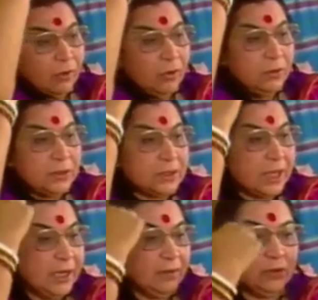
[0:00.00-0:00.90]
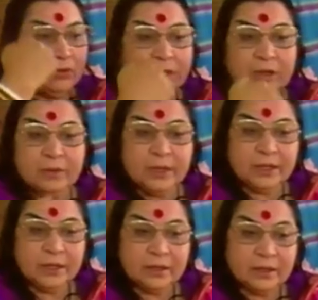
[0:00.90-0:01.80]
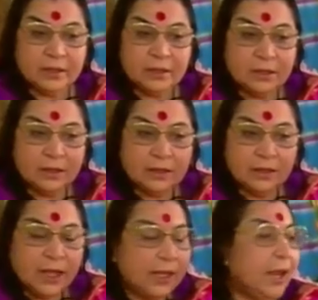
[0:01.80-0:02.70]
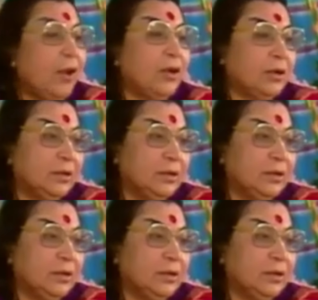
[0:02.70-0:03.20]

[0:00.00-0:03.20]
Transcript: always. I never do that way. I cannot.